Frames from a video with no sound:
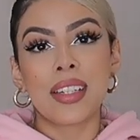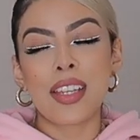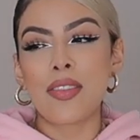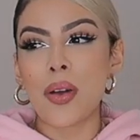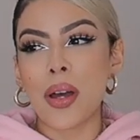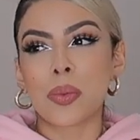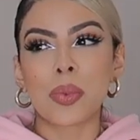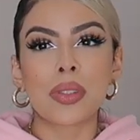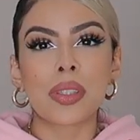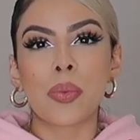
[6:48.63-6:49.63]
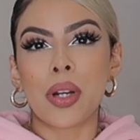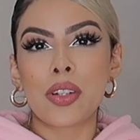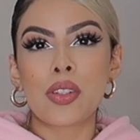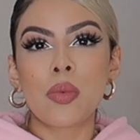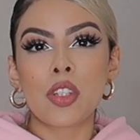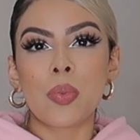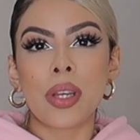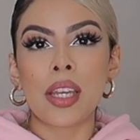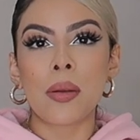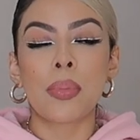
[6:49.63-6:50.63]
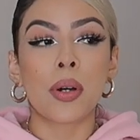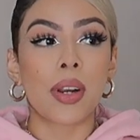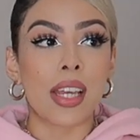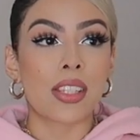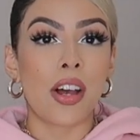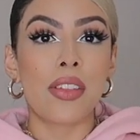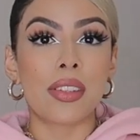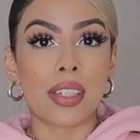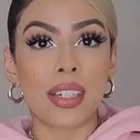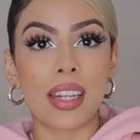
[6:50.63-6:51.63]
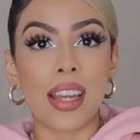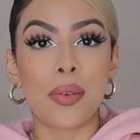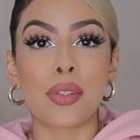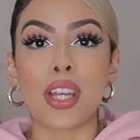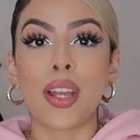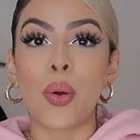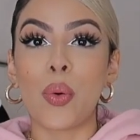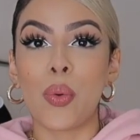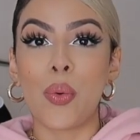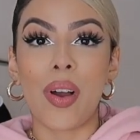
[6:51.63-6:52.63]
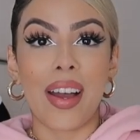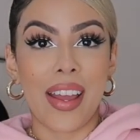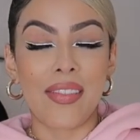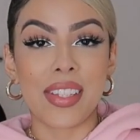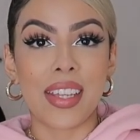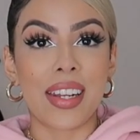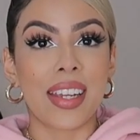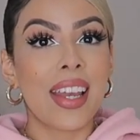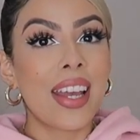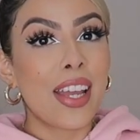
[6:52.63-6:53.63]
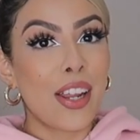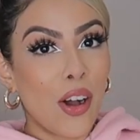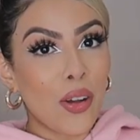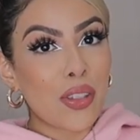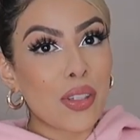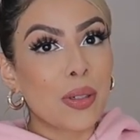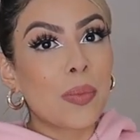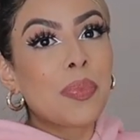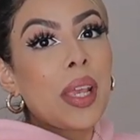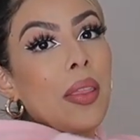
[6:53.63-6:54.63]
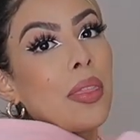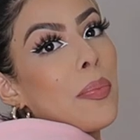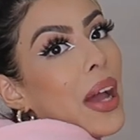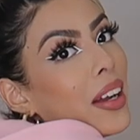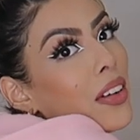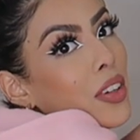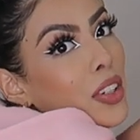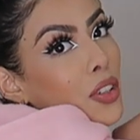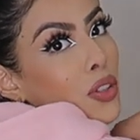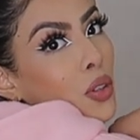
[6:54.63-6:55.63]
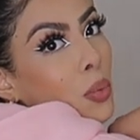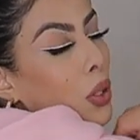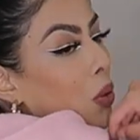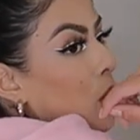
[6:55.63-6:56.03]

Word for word: Even though I don't really wear too much pink, but when I saw this hoodie, I was like, ooh, I have to get it. And also, the back of it is super